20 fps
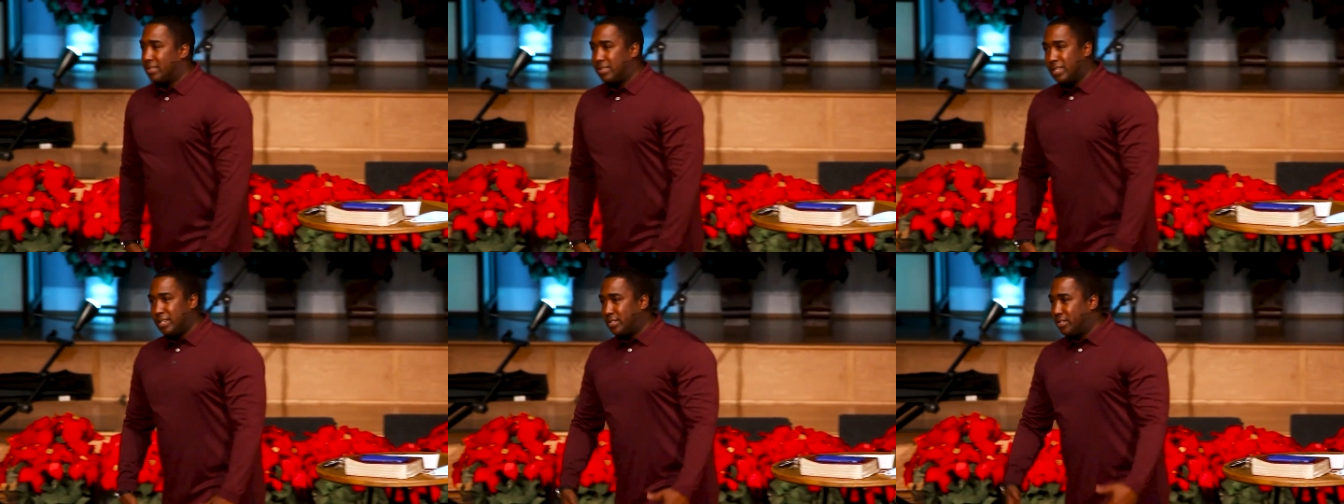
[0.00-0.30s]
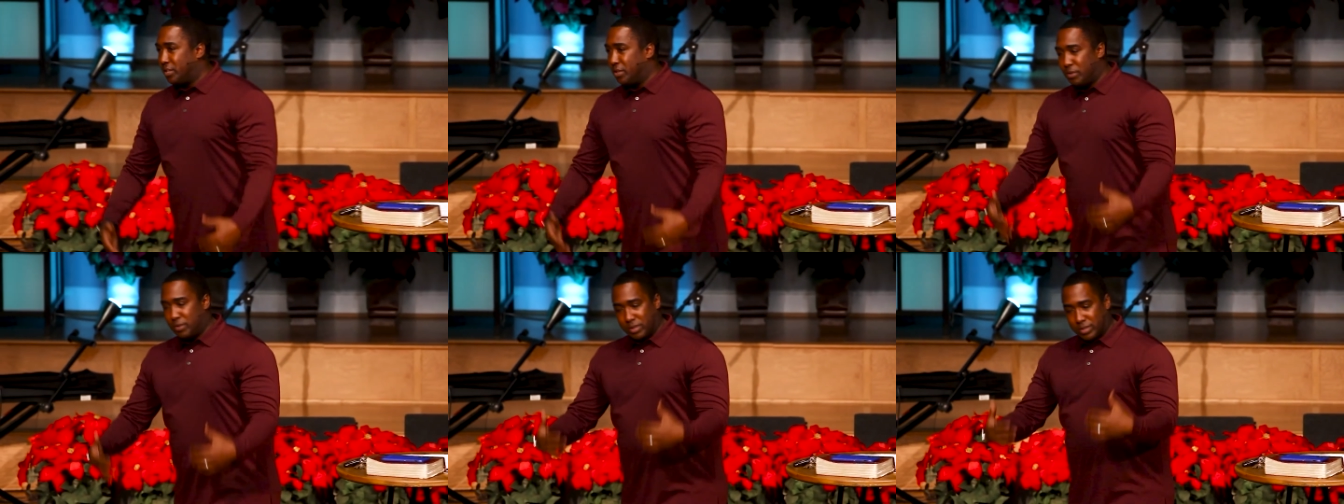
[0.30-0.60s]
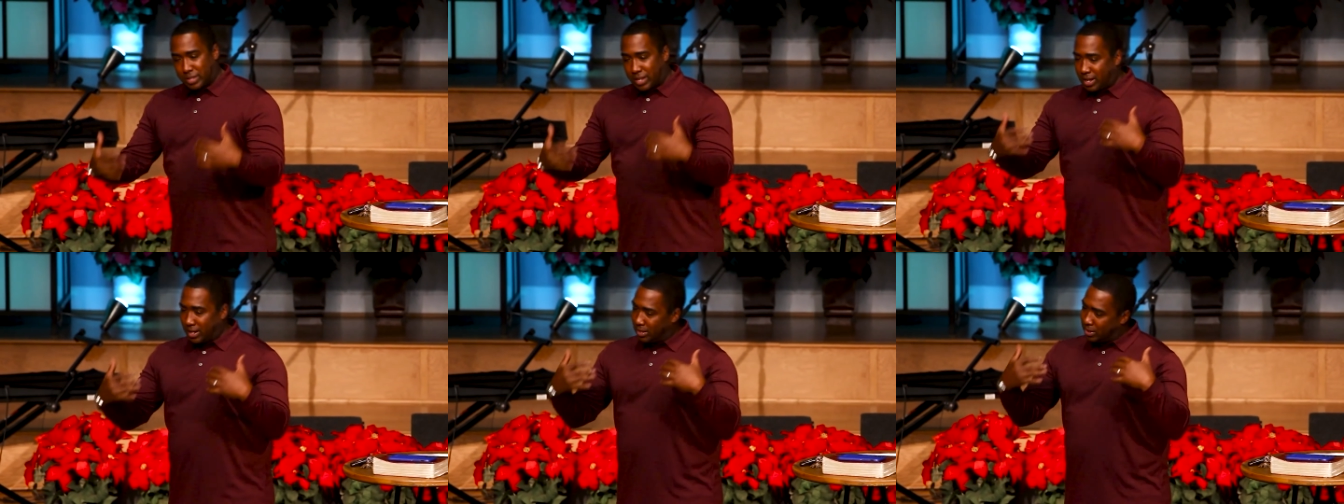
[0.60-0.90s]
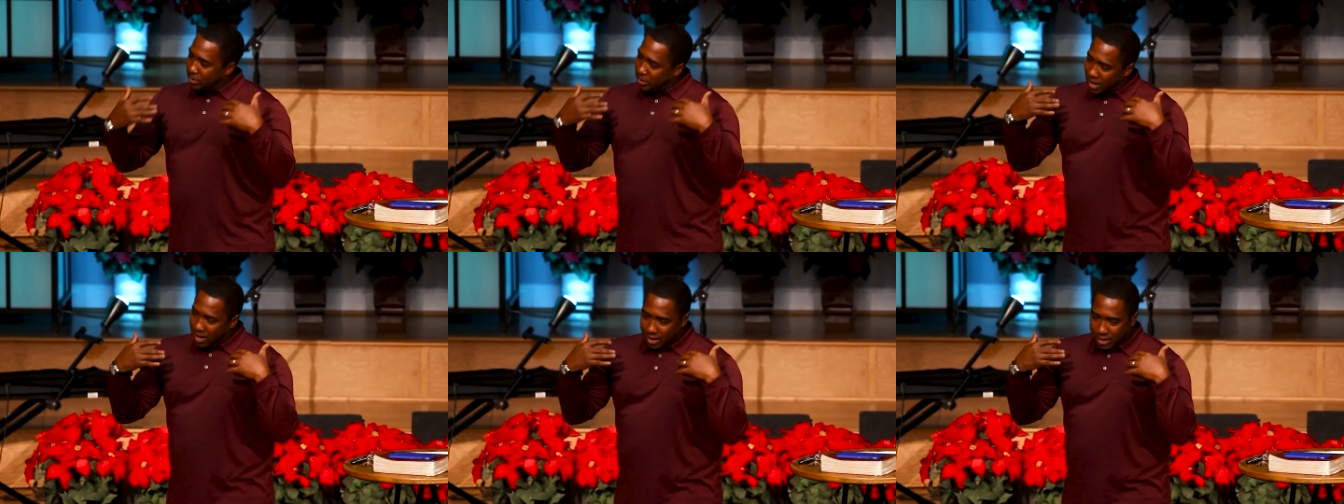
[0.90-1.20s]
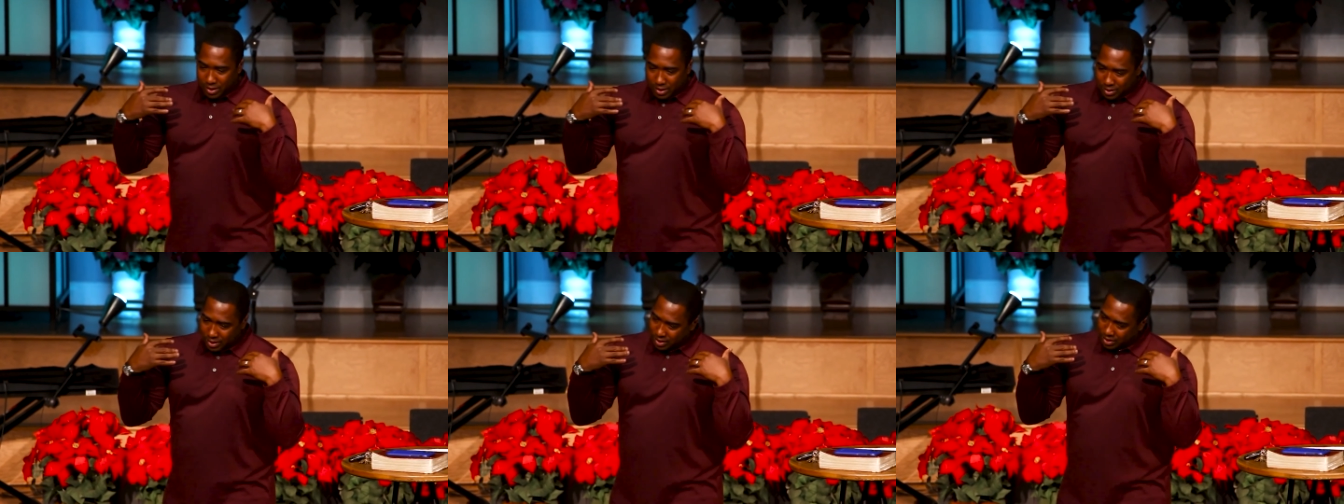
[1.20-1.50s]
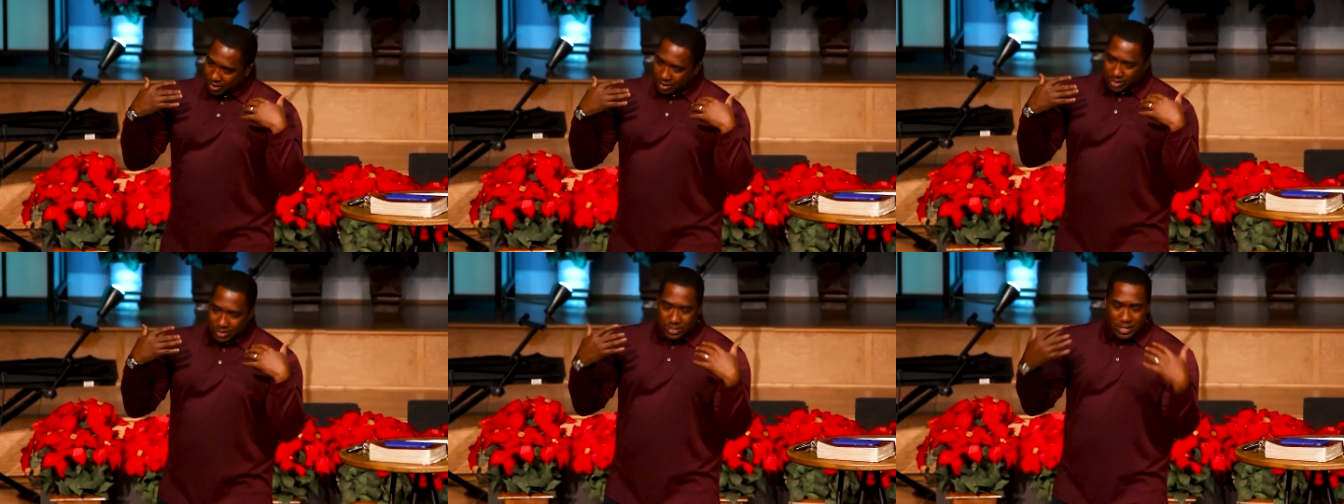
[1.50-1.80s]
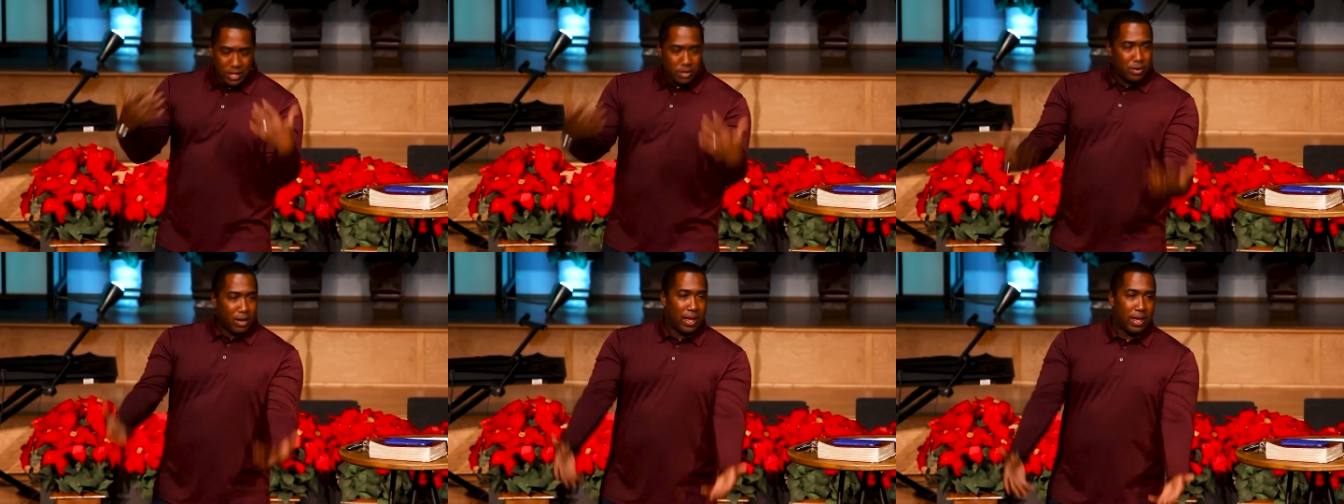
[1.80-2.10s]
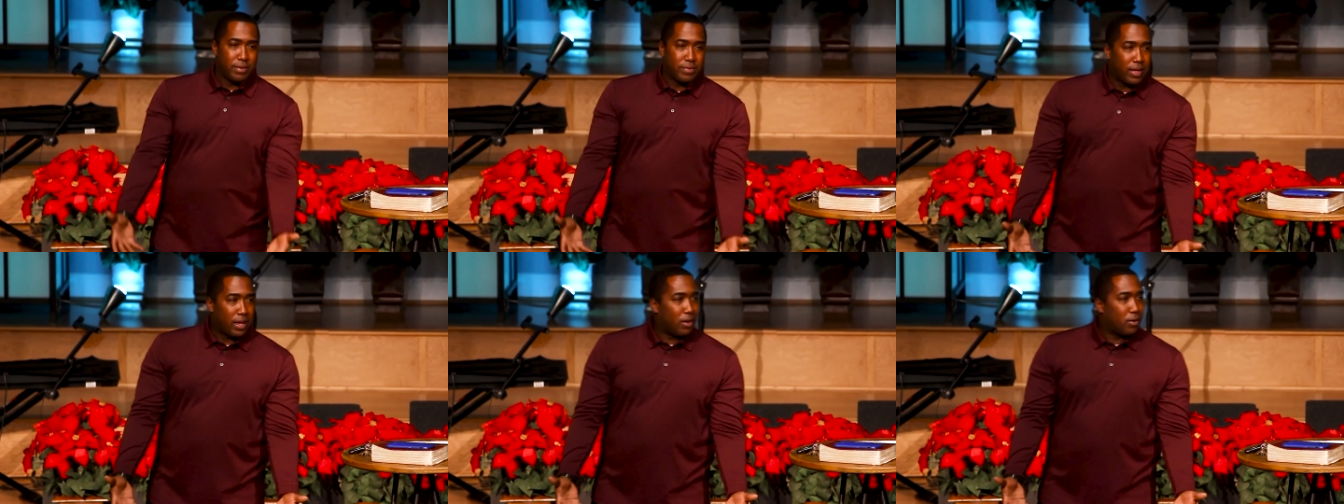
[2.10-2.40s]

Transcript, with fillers: sensing you, telling you, hey, continue to have